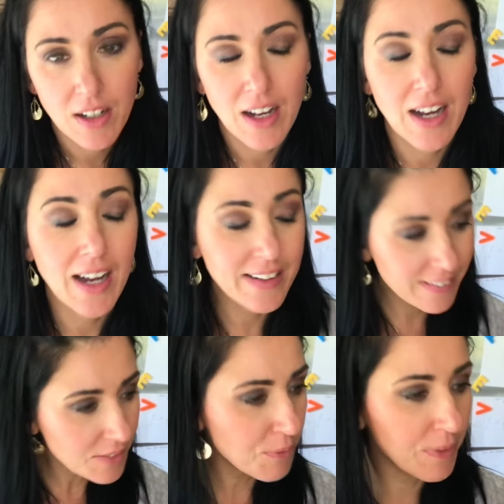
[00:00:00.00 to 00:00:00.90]
I
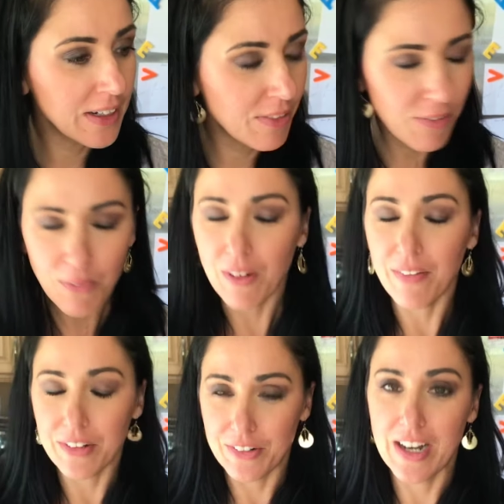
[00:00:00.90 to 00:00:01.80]
didn't read through all the
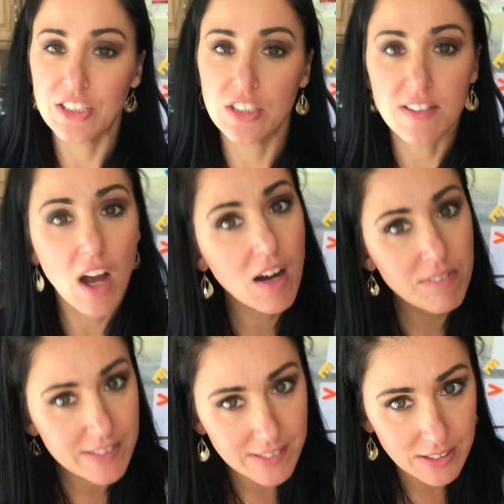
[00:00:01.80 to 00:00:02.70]
directions,
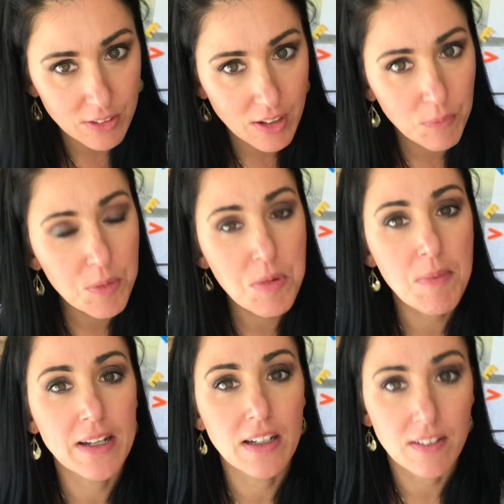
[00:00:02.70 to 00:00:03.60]
obviously, or I wouldn't be
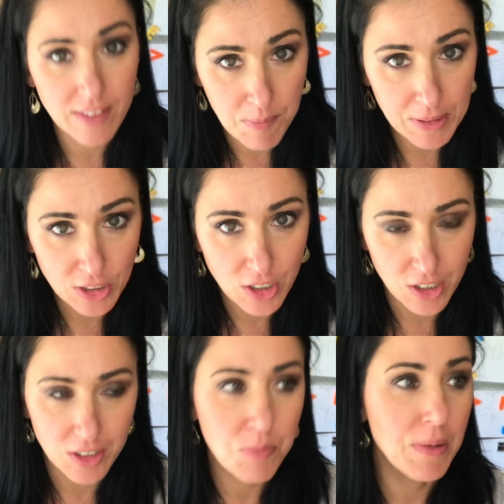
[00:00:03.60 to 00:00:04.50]
making lemon
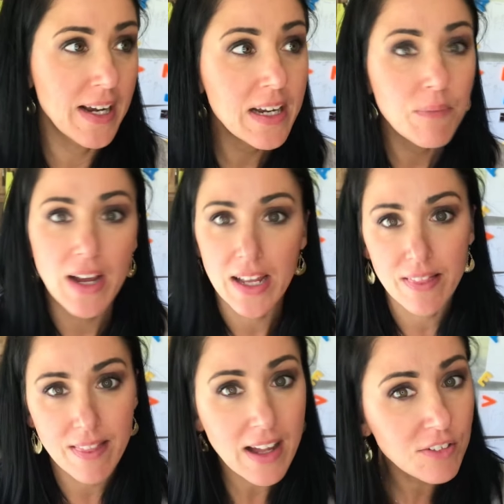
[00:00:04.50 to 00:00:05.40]
curd. But anyway,
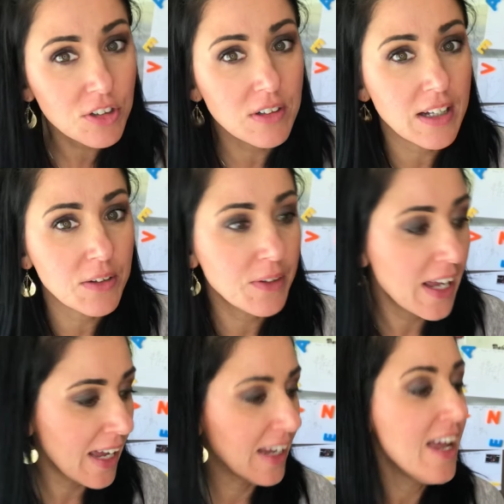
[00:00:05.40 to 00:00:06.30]
that turned out
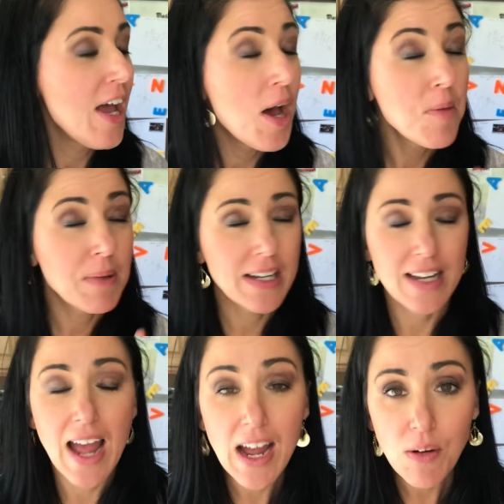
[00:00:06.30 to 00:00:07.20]
okay. But
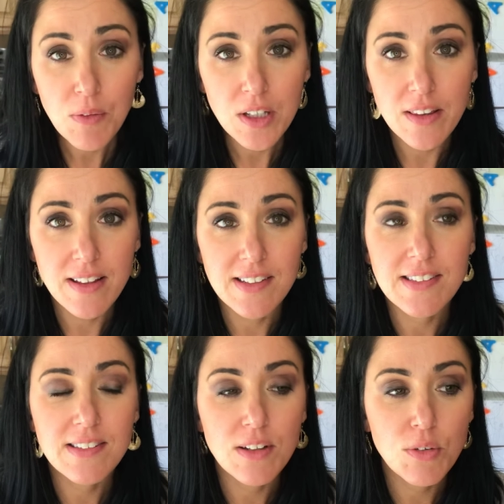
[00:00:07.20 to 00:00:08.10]
now
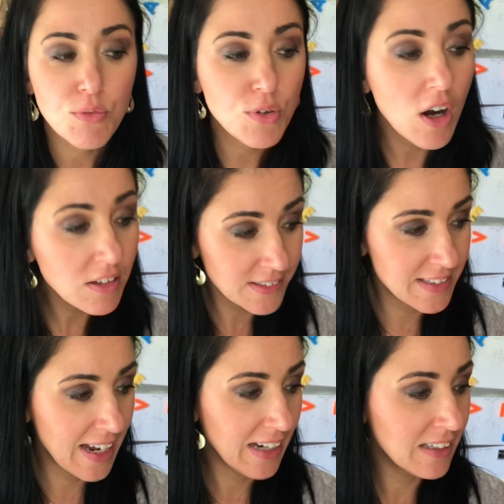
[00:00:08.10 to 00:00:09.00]
this
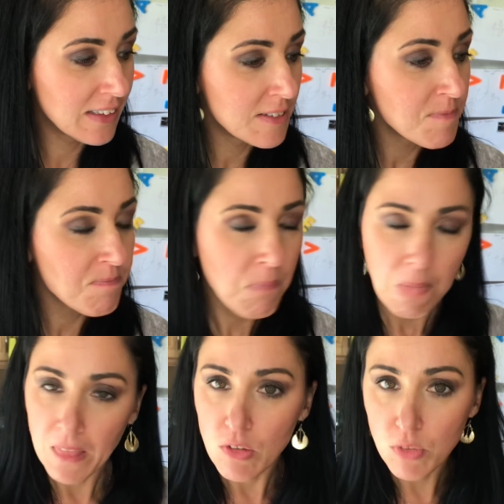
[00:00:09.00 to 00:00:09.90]
frosting
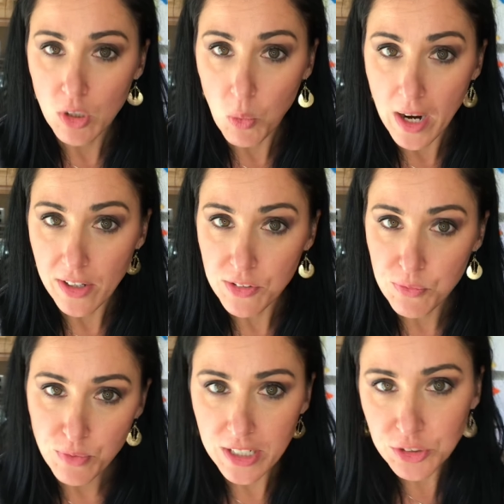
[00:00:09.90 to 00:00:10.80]
requires
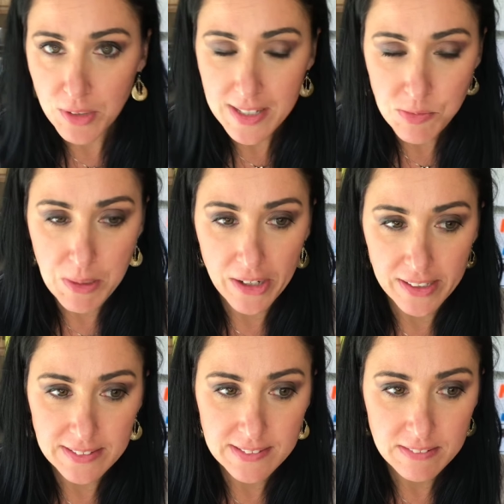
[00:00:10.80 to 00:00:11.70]
fresh raspberries,